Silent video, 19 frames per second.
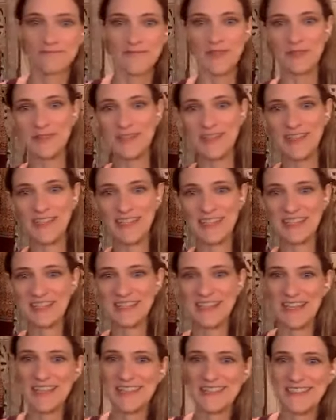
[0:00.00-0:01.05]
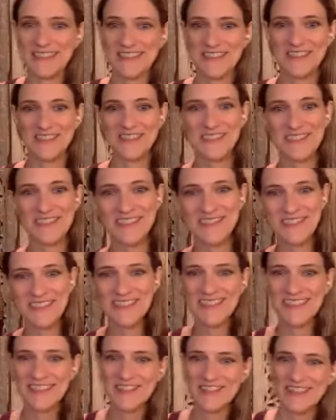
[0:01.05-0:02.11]
we gotta do the
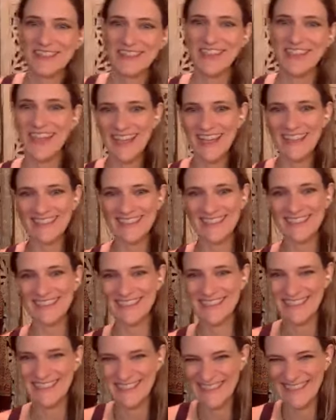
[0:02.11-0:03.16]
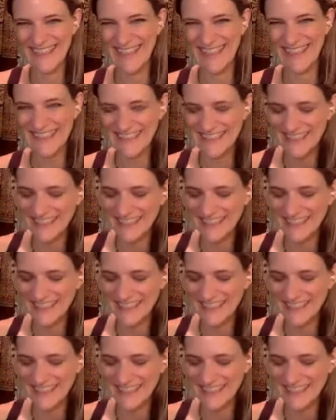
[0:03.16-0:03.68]
work for us, right?